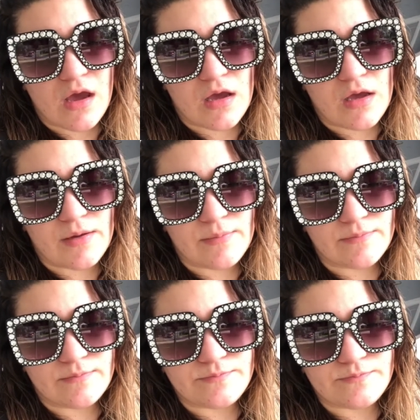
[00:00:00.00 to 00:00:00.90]

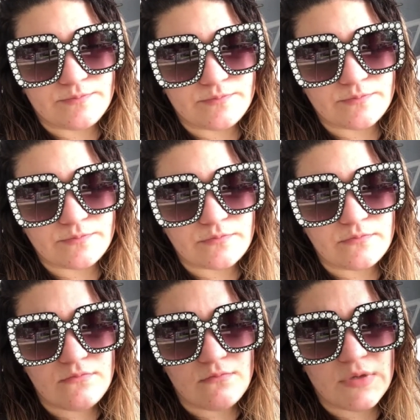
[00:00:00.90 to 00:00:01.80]
Um,
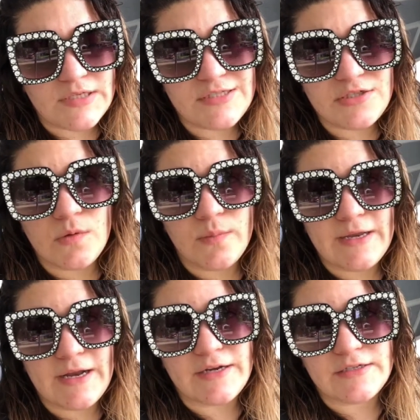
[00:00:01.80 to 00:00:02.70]
my sister will
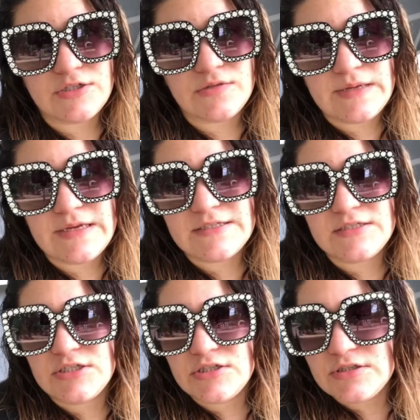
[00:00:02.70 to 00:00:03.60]
be down in two
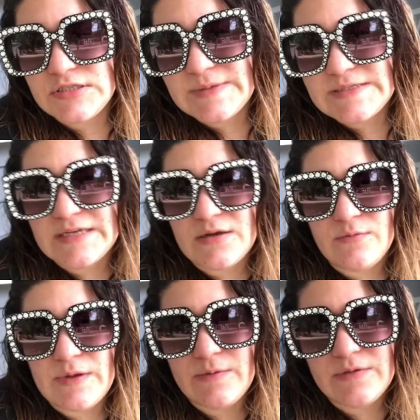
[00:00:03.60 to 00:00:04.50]
weeks. She usually spends like a
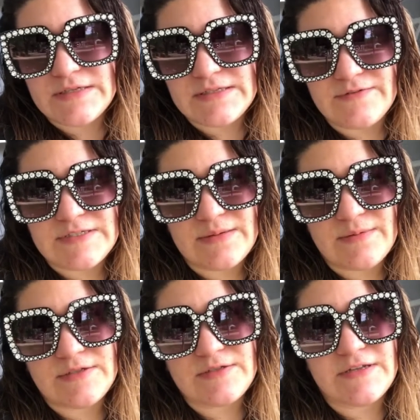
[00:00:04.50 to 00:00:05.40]
week with us every
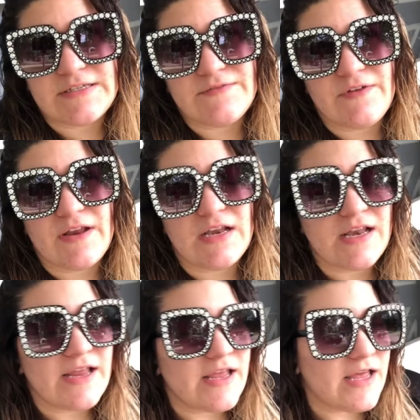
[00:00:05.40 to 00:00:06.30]
summer, so that's fun.
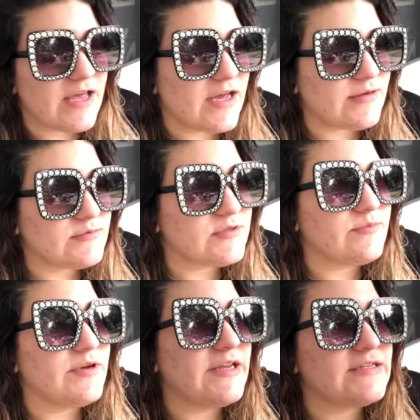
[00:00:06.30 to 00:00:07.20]
Um, so
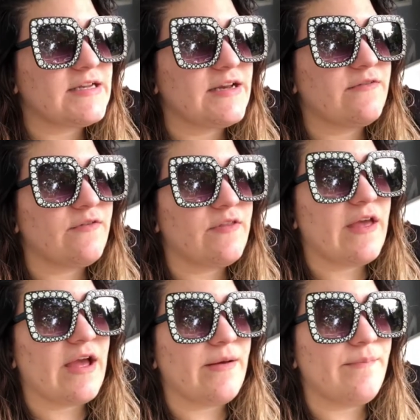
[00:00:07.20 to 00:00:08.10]
I'm pretty excited for
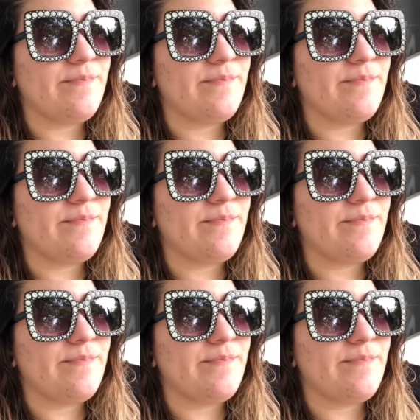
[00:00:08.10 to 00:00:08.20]
that.